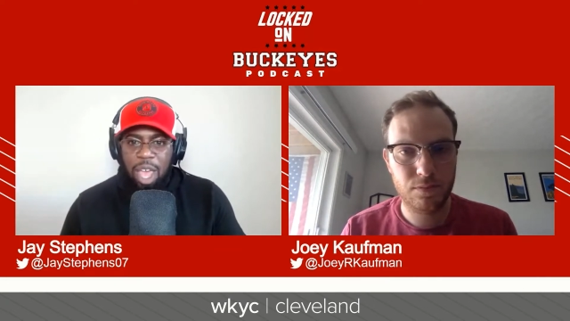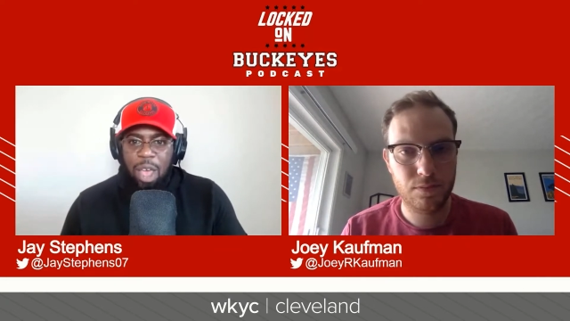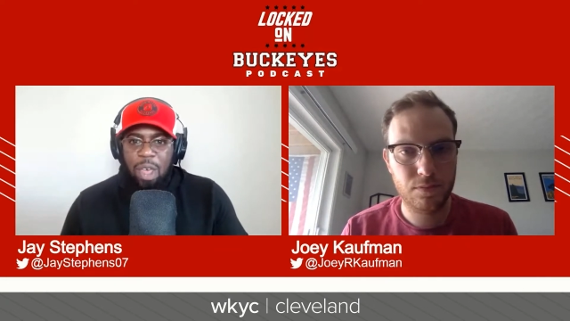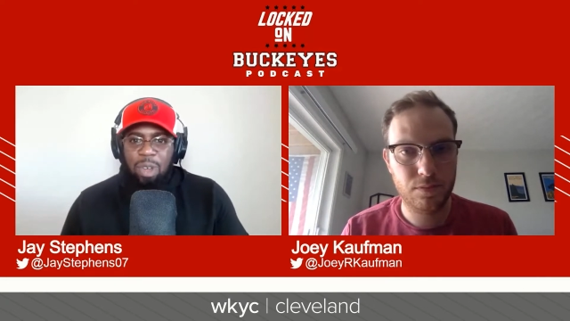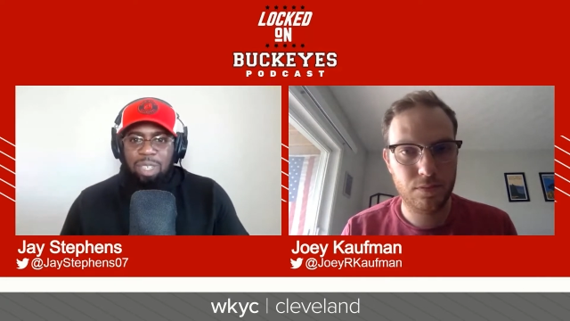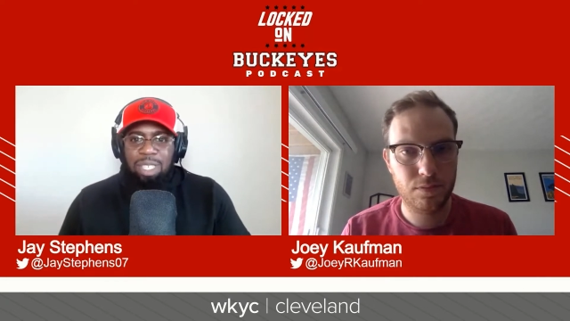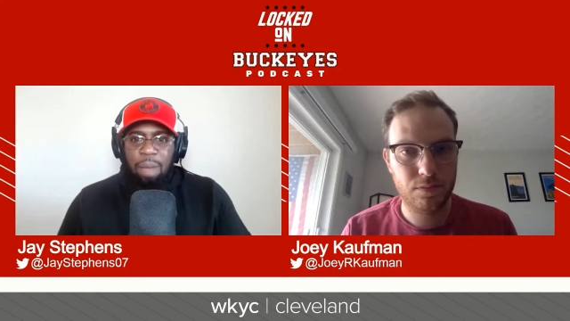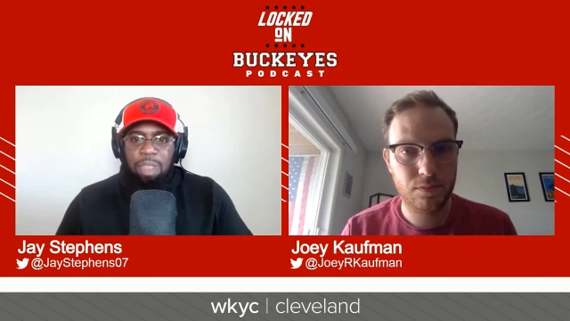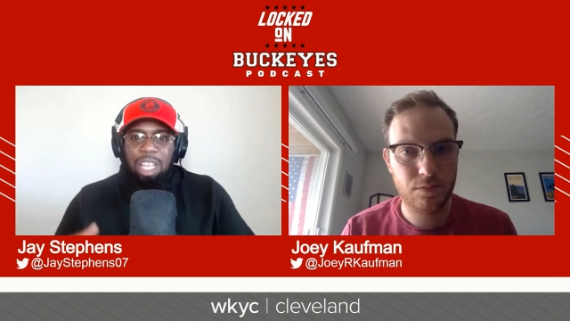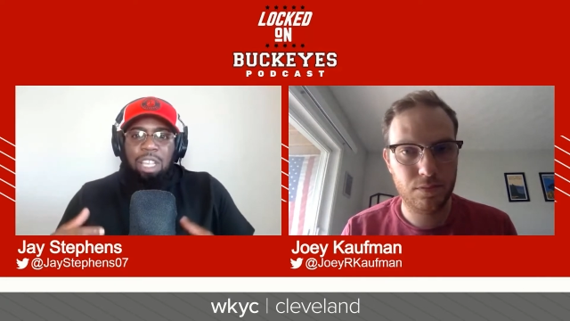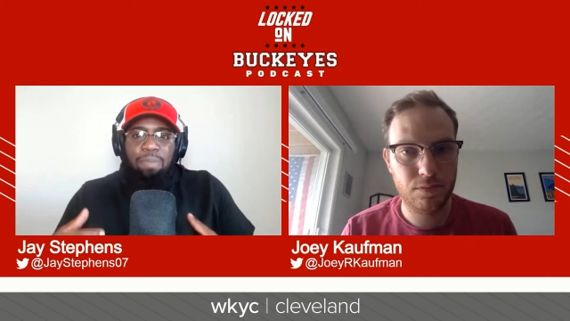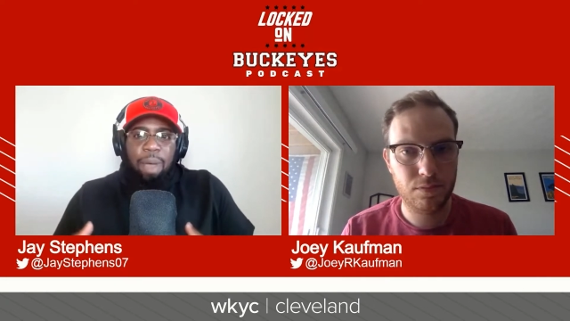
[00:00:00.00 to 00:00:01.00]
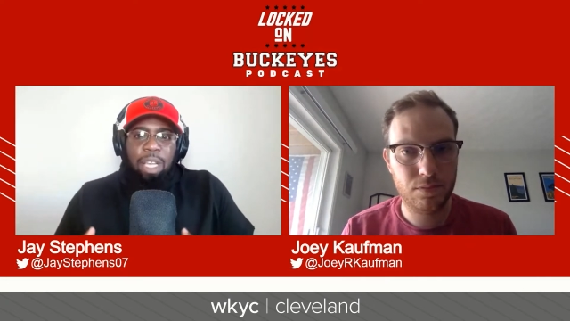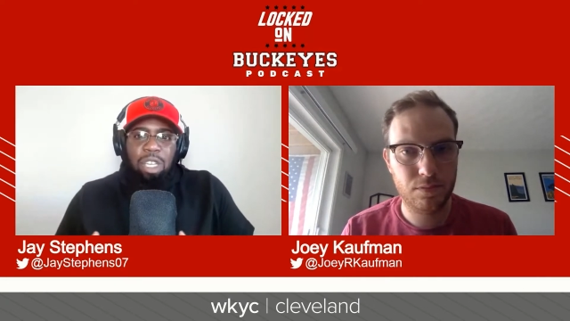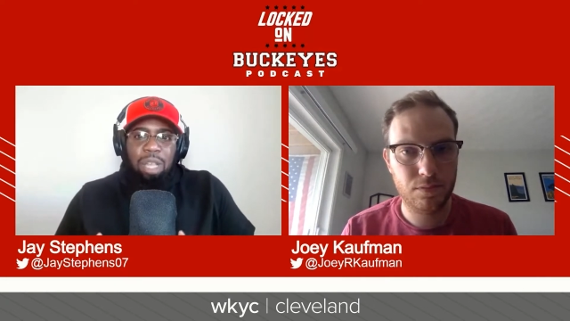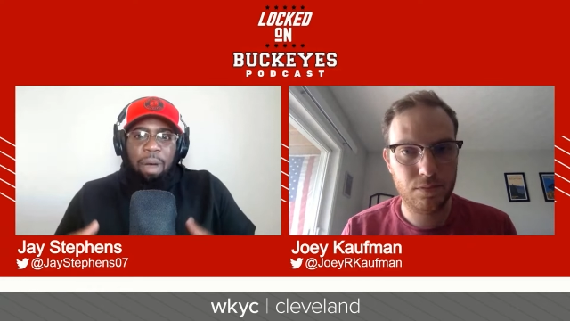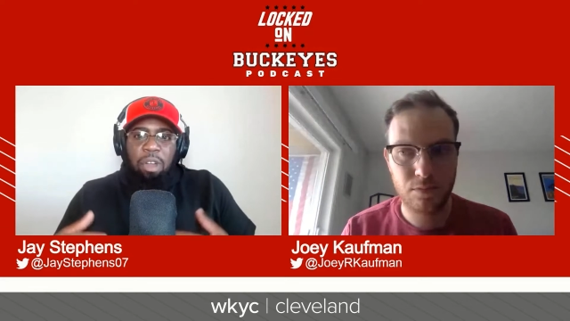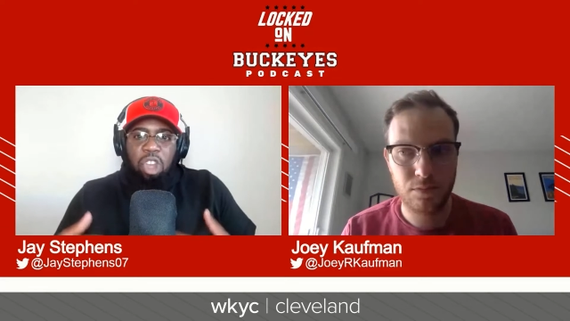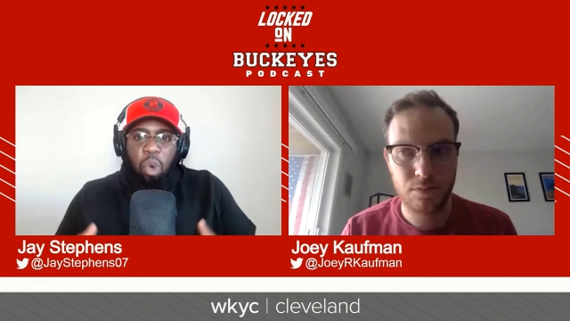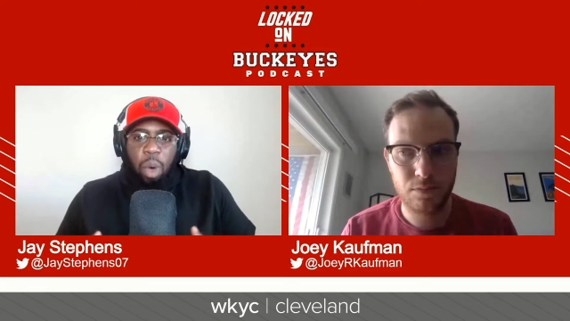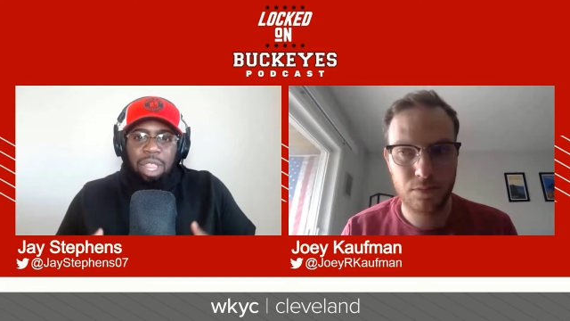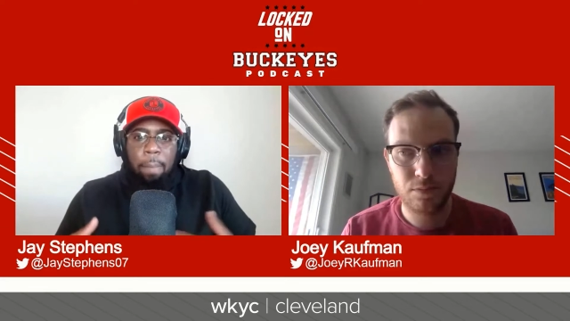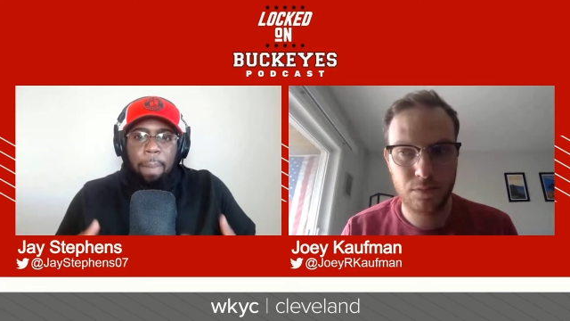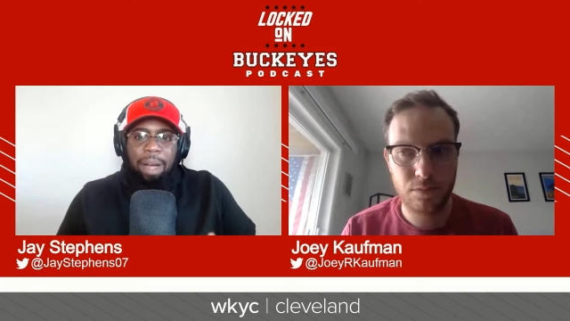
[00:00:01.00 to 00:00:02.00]
Speaker 1: there's something special about knowing the
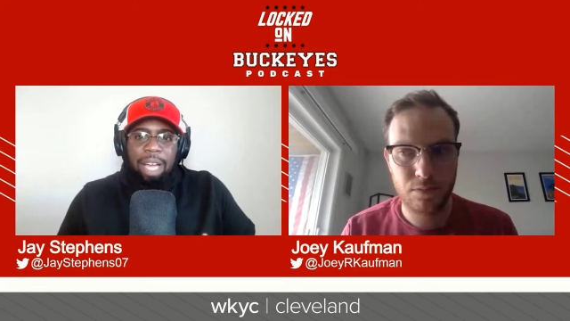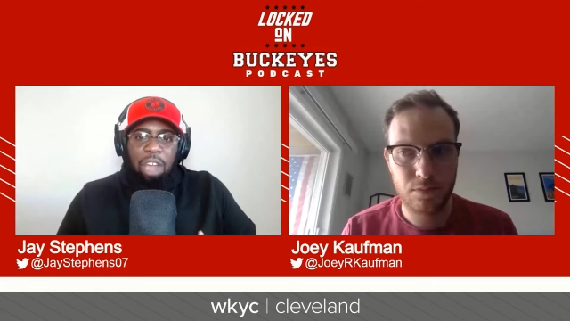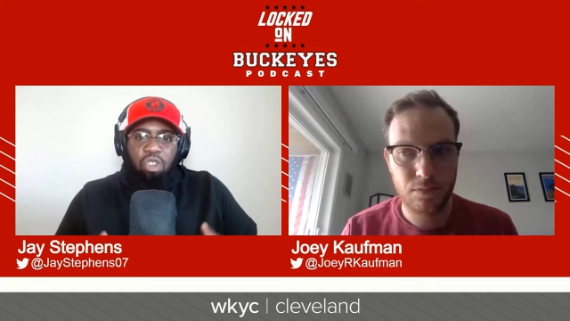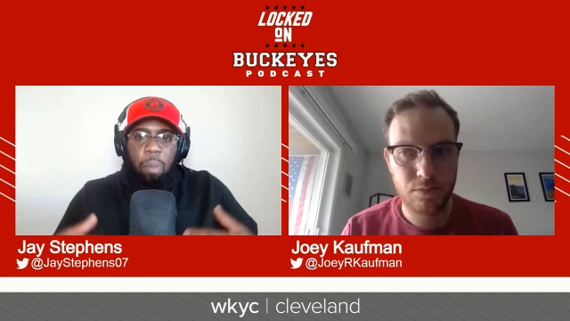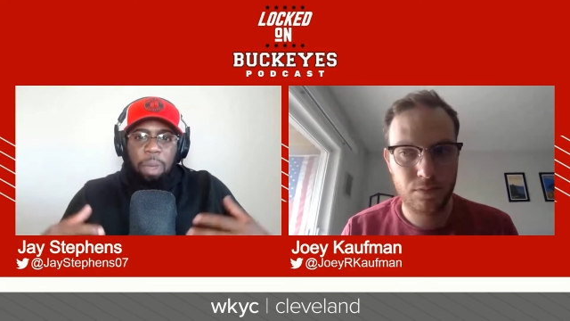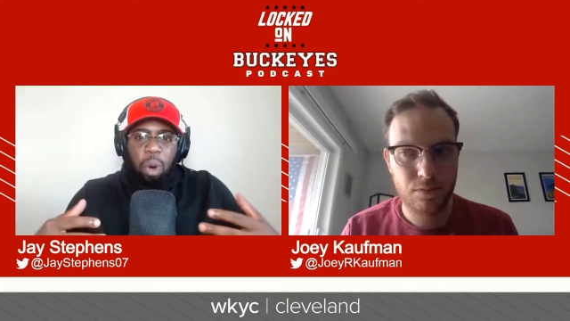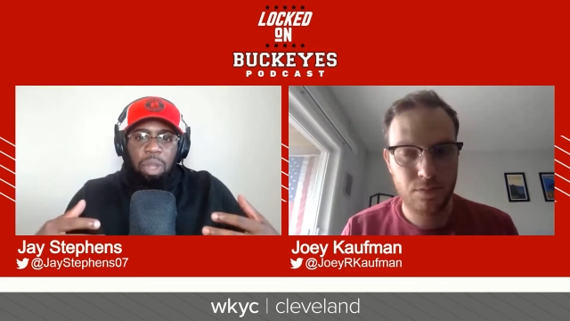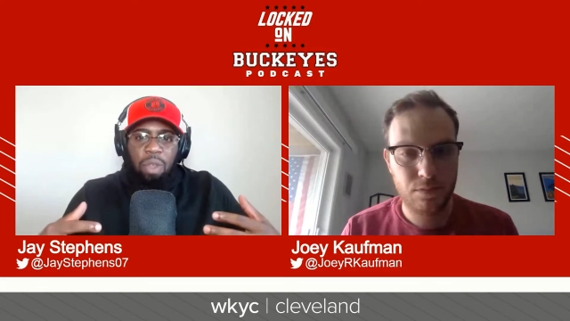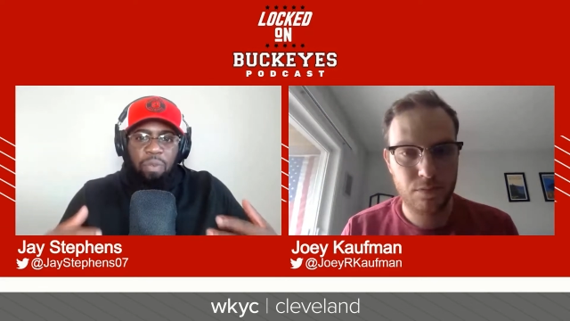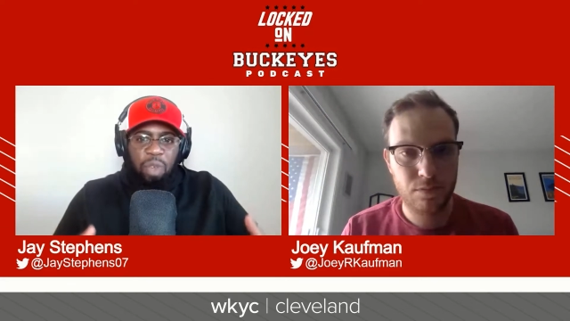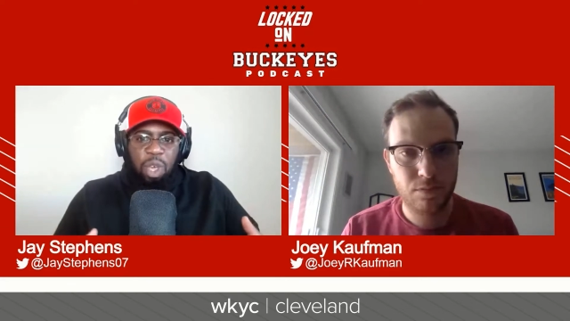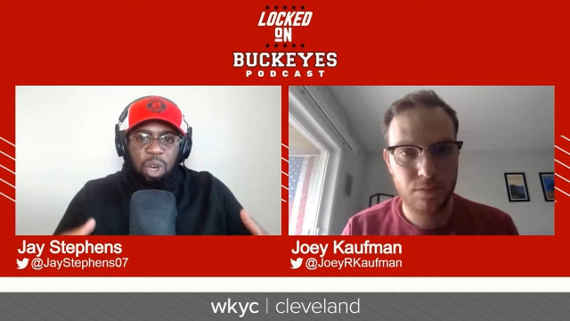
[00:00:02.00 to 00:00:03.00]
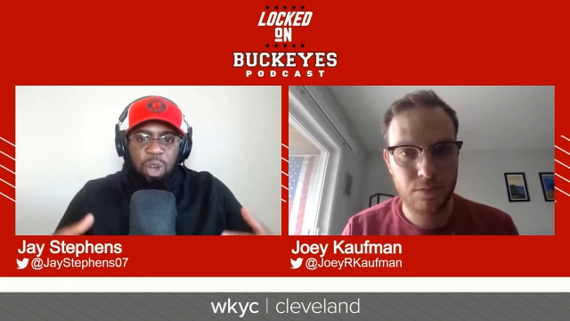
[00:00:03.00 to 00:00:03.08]
Buckeyes will be on the field